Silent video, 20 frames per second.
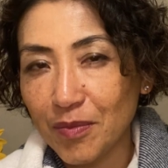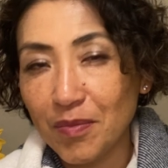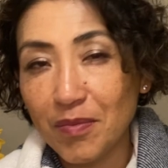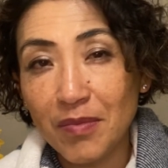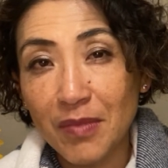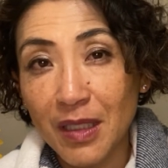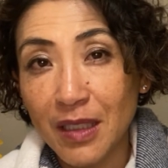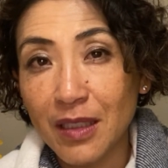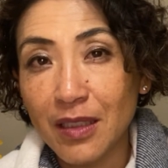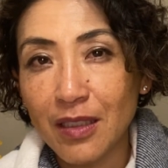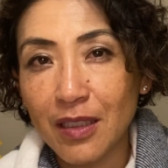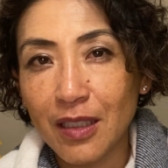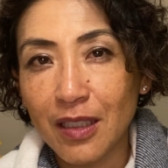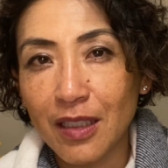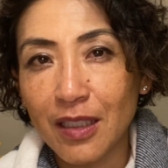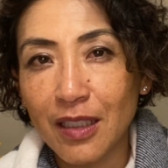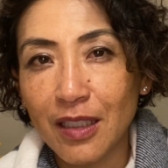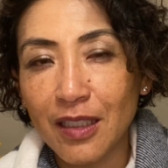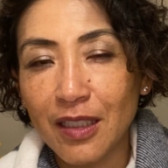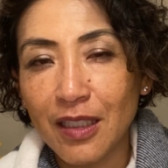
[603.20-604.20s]

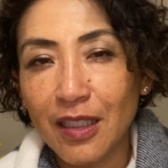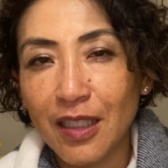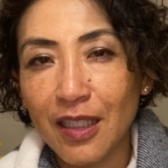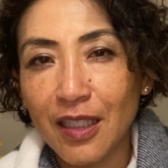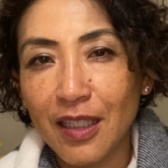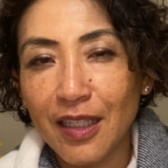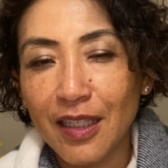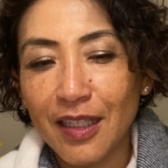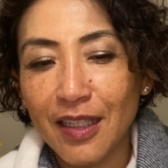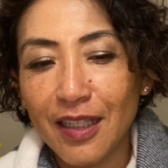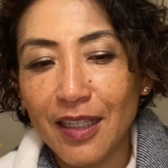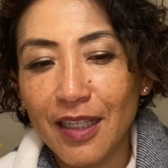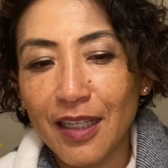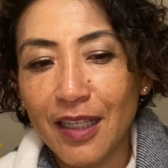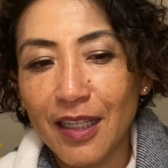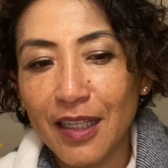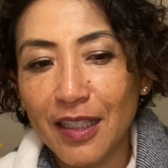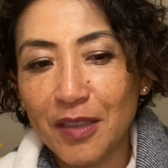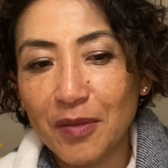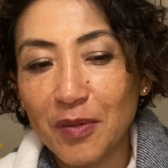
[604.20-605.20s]
mentally.
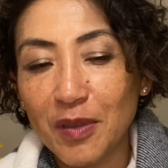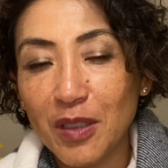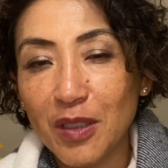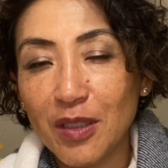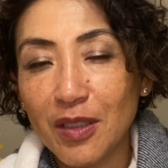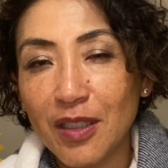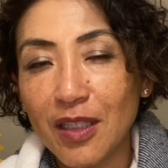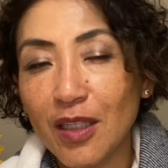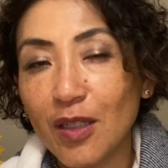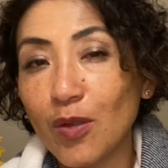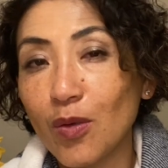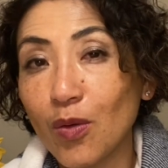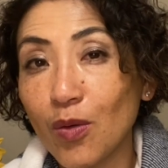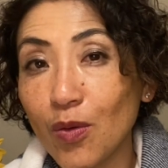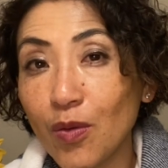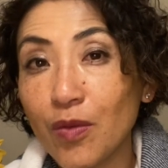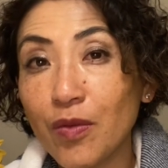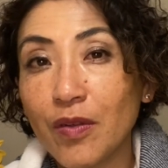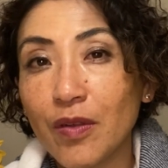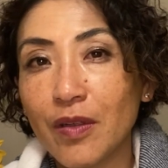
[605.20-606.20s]
And when you get
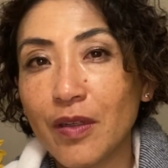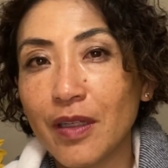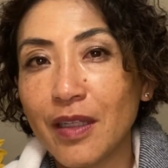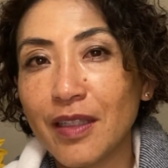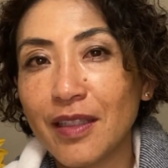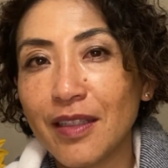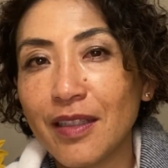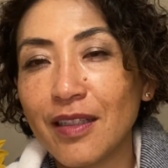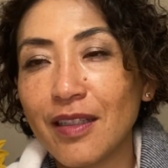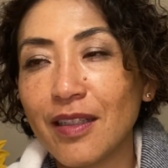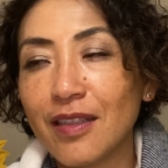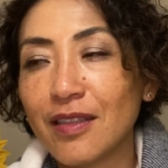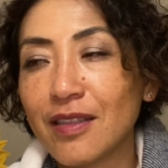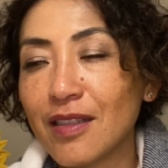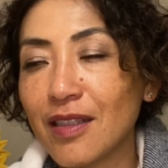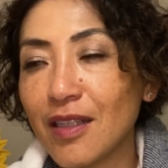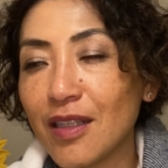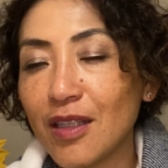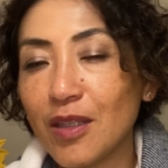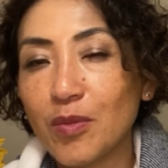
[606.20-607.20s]
over it, it gets
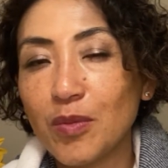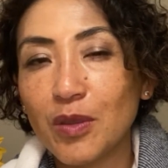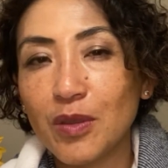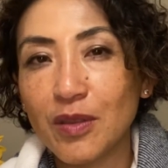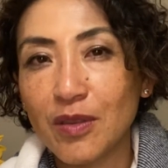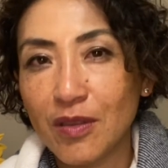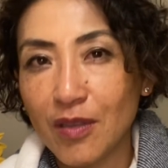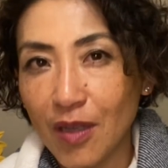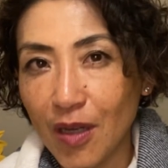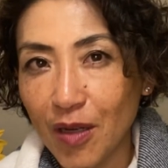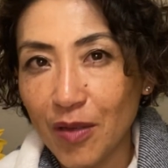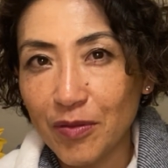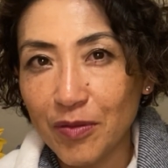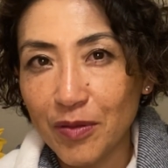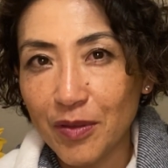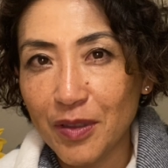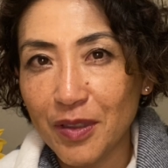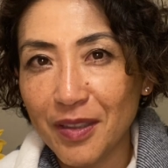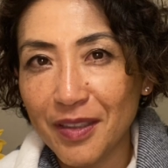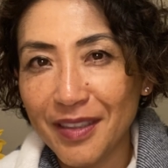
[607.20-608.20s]
even
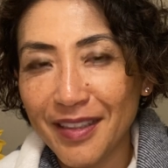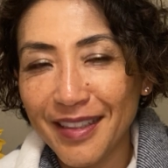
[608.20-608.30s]
tougher